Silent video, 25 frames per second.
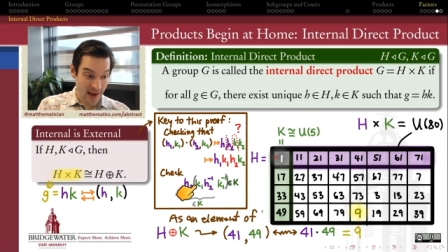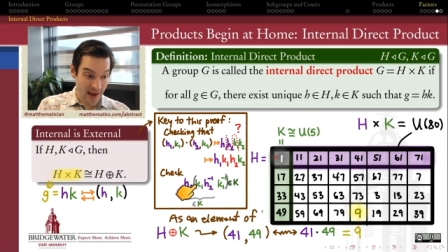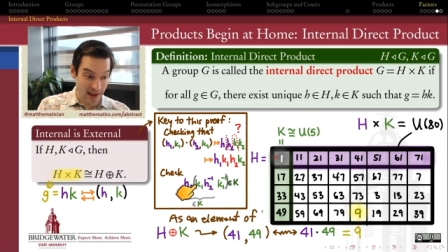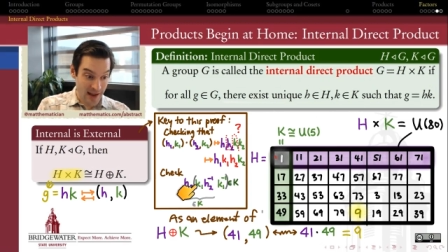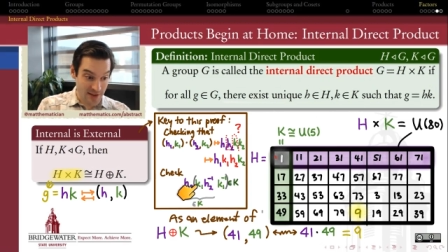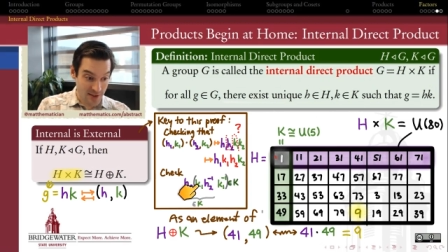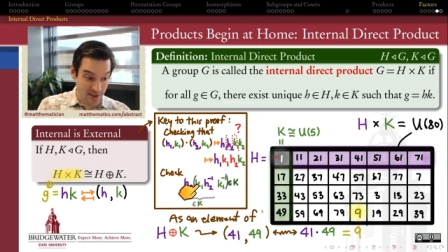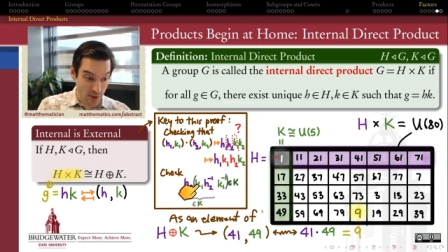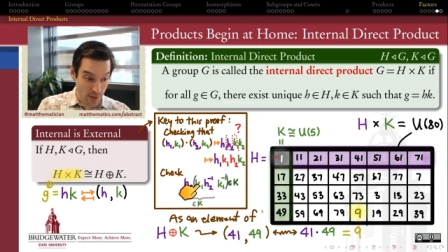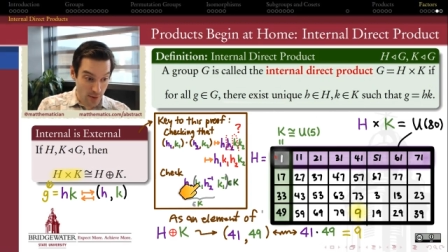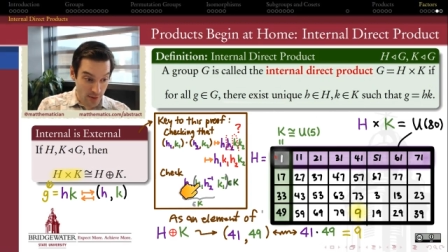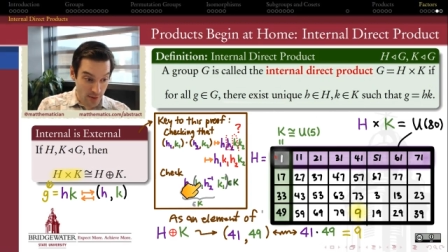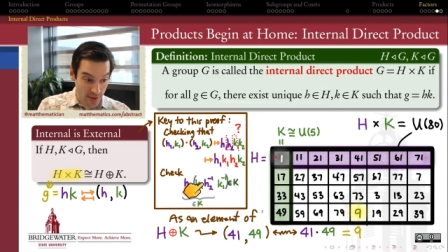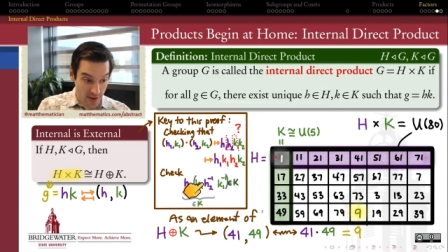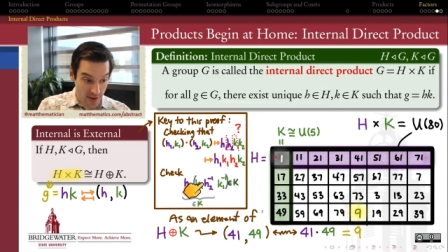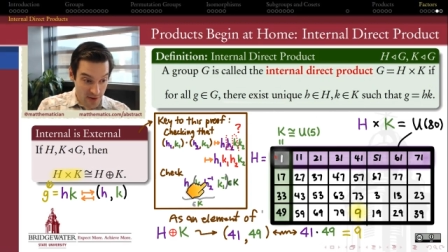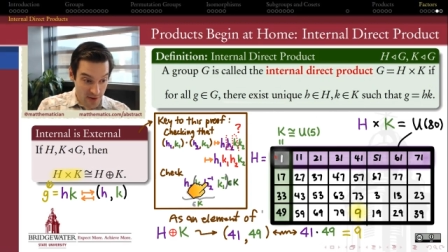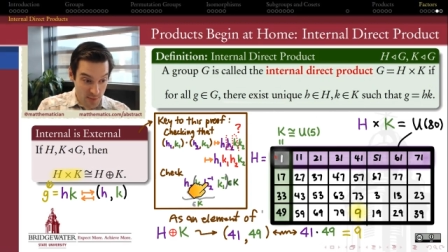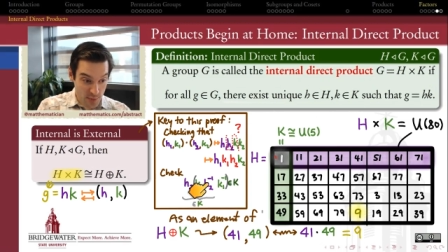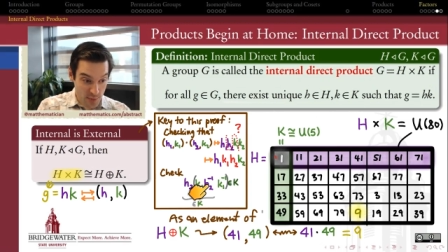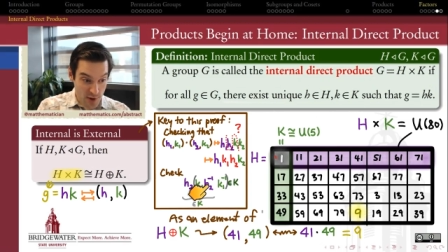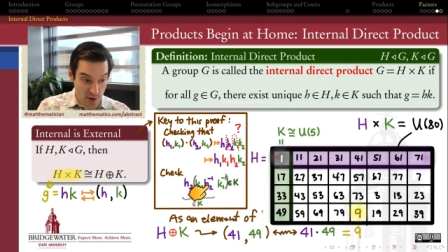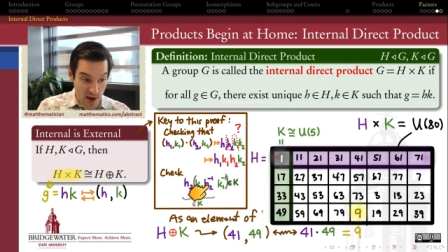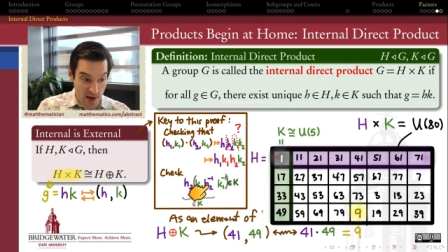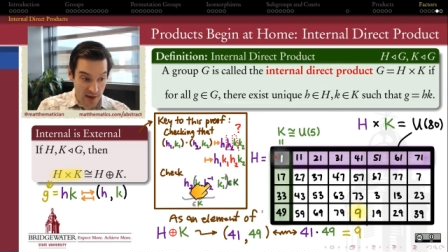and so this
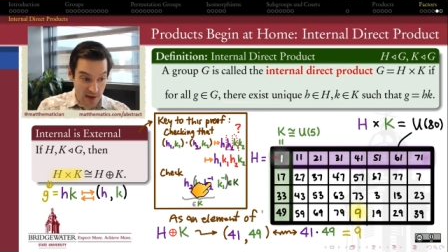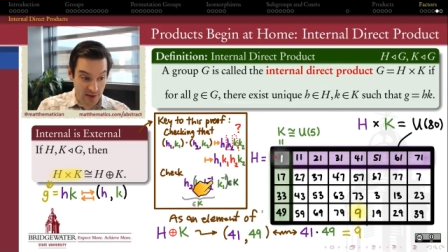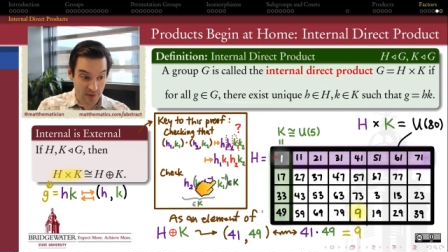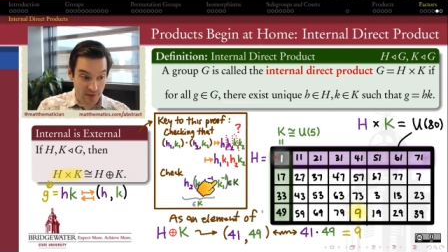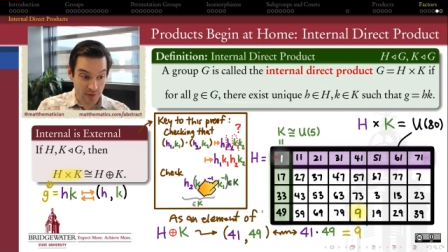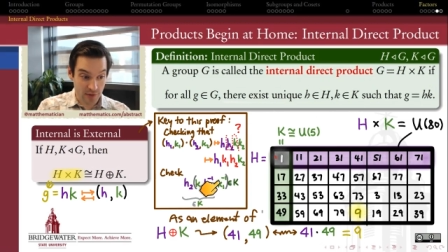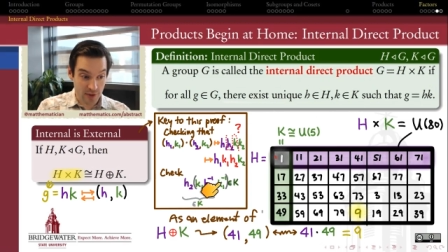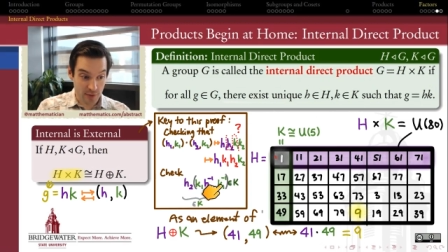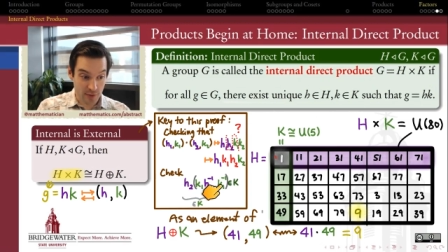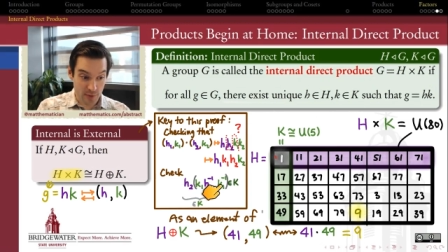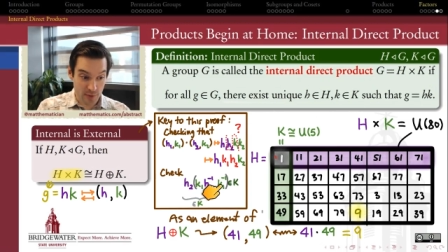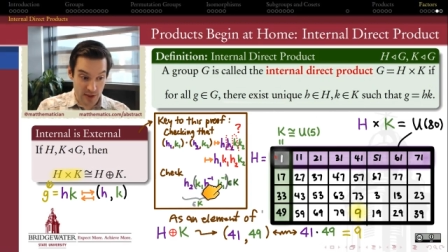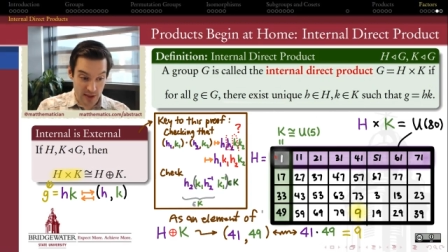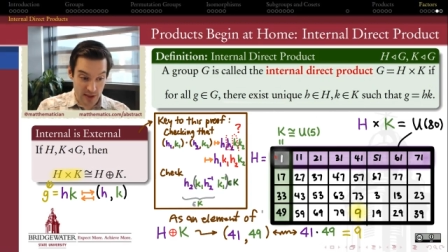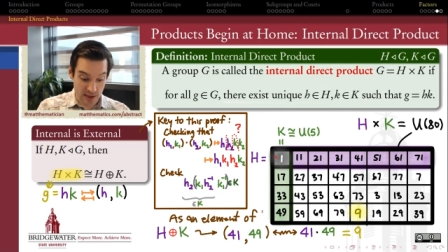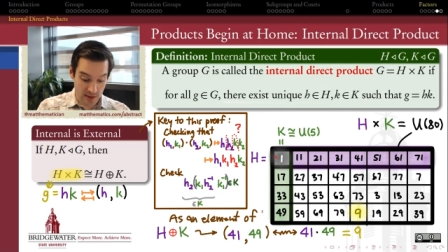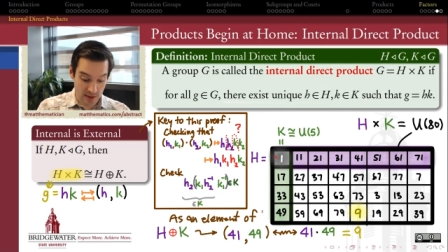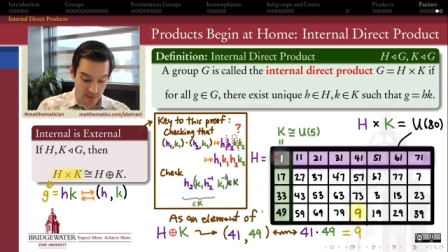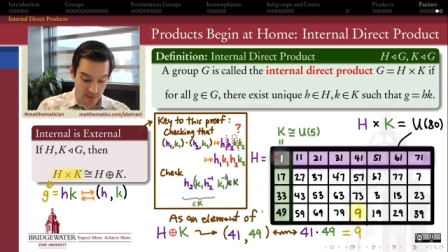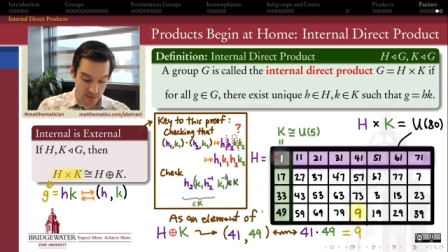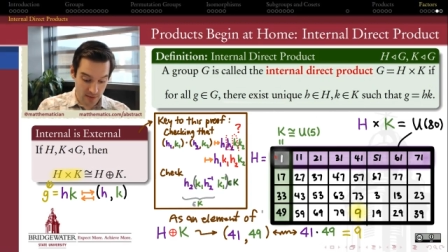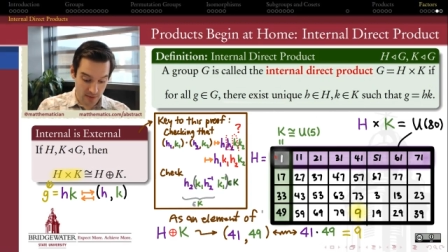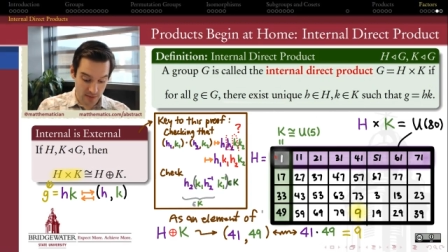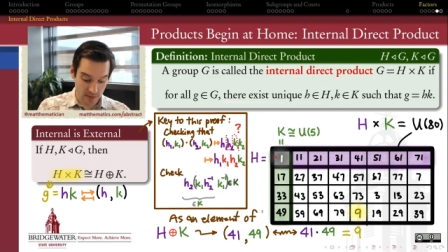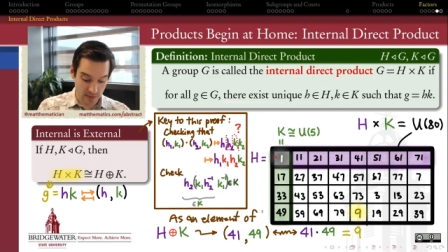product of three